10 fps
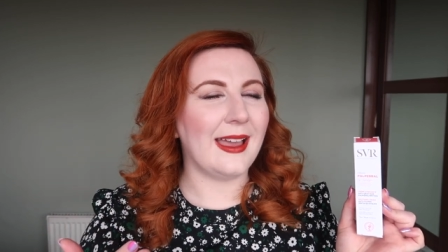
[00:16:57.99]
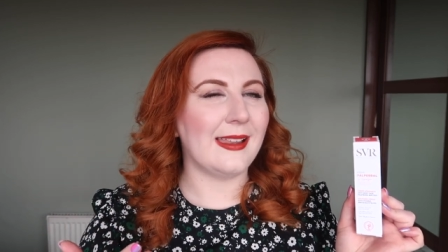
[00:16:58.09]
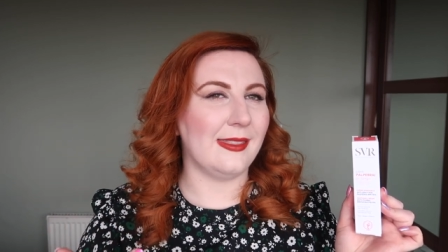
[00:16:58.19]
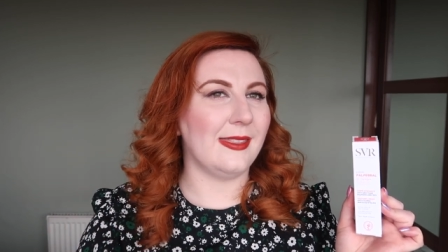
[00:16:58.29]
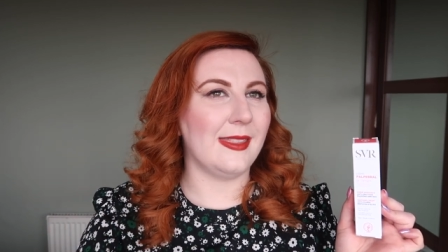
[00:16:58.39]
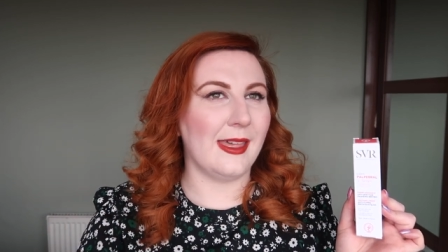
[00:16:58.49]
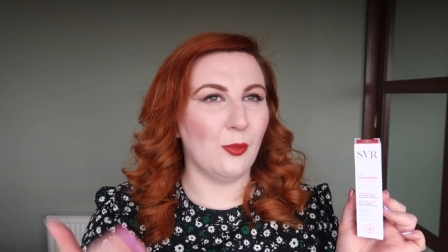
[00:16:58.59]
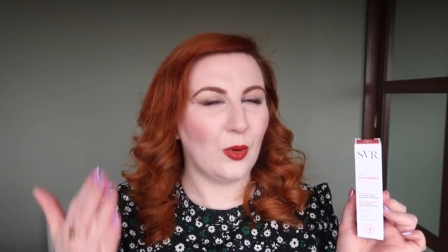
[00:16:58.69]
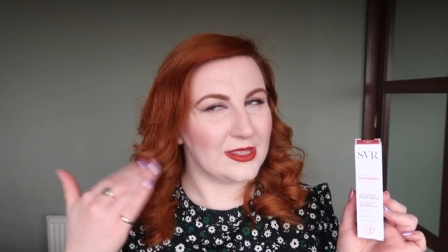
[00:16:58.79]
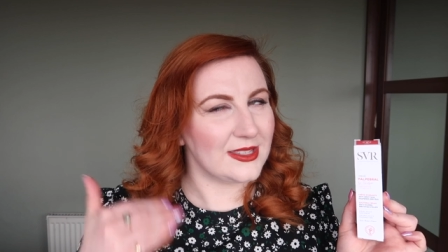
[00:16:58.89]
and
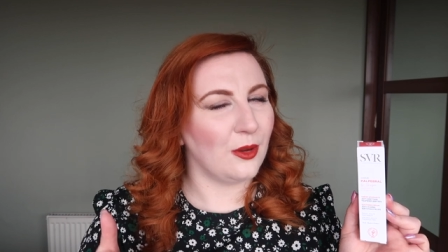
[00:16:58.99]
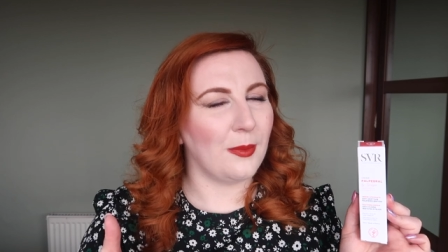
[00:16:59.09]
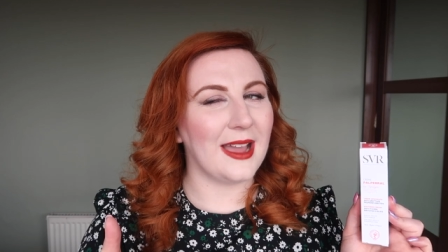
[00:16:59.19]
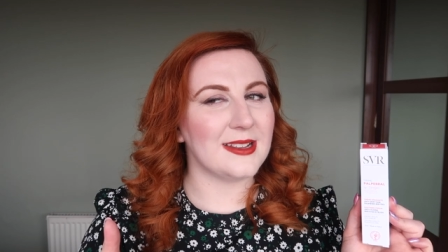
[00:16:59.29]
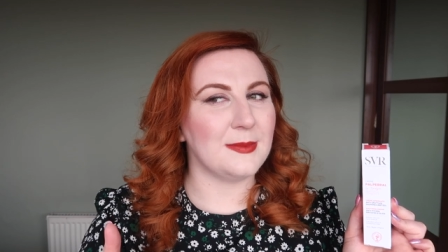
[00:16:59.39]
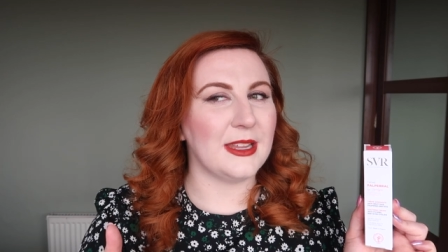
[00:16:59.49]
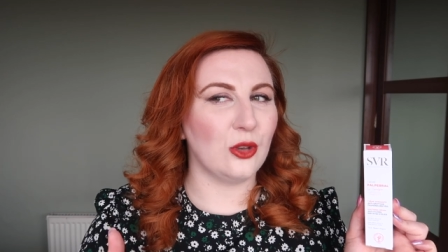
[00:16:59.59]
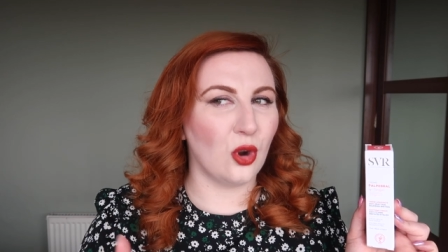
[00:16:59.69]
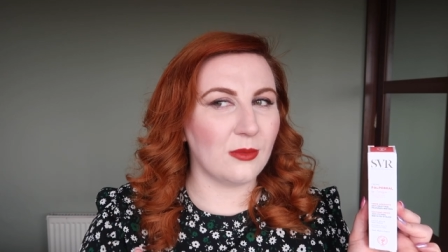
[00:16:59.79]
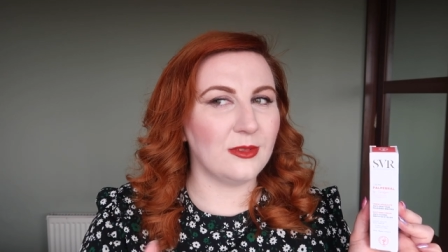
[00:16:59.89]
that once they're back to
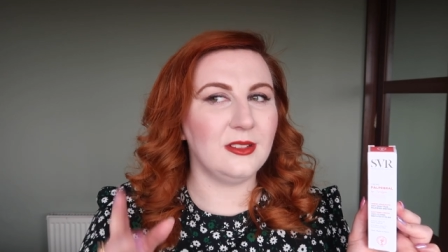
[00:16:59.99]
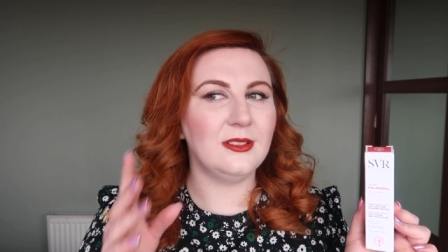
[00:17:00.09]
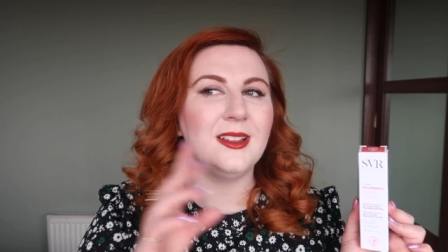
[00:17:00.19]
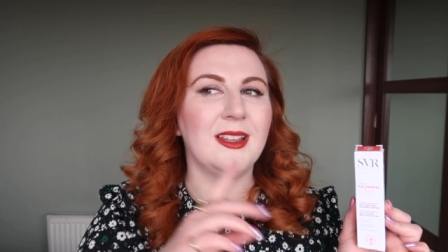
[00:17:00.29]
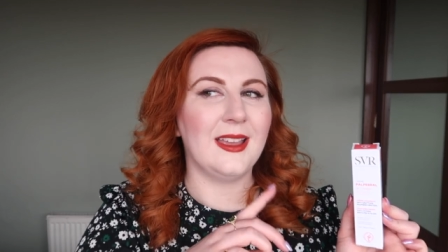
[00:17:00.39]
being normal